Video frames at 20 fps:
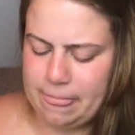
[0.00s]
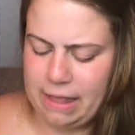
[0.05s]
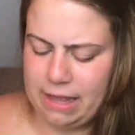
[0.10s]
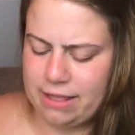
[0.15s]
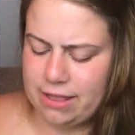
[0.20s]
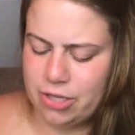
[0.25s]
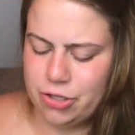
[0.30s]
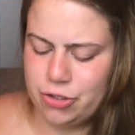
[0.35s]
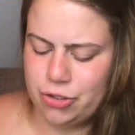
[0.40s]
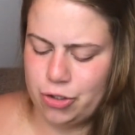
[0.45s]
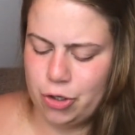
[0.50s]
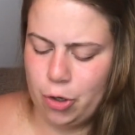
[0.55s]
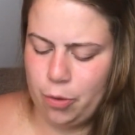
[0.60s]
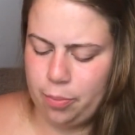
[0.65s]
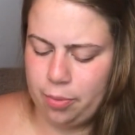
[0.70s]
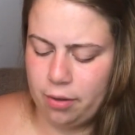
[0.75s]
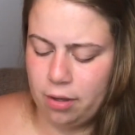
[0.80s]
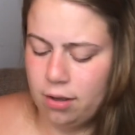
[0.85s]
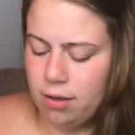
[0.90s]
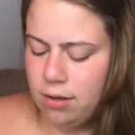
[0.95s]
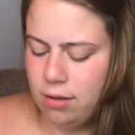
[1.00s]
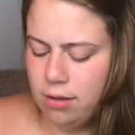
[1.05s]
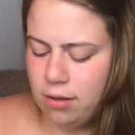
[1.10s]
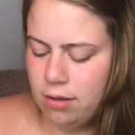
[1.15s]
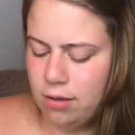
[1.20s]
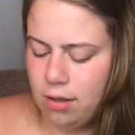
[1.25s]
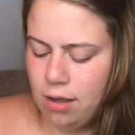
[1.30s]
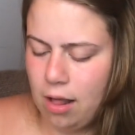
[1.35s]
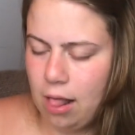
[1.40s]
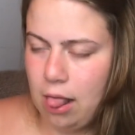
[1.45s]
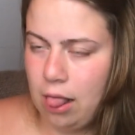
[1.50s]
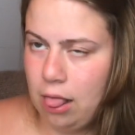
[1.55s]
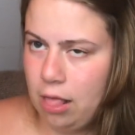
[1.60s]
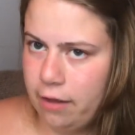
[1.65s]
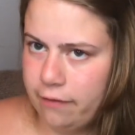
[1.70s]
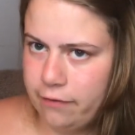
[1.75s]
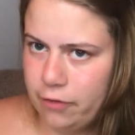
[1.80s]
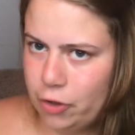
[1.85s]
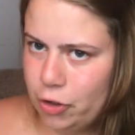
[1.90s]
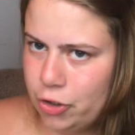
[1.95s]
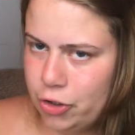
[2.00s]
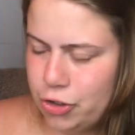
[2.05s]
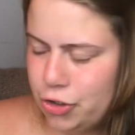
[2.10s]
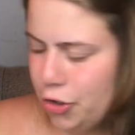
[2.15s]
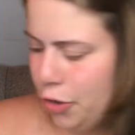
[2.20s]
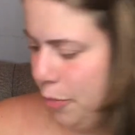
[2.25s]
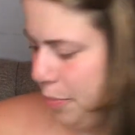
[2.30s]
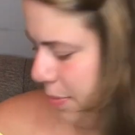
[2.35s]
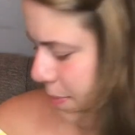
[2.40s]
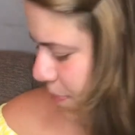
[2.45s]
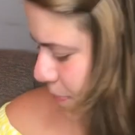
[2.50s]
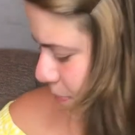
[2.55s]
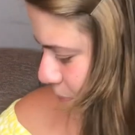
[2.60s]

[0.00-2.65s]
Like this soap. Love a good soap.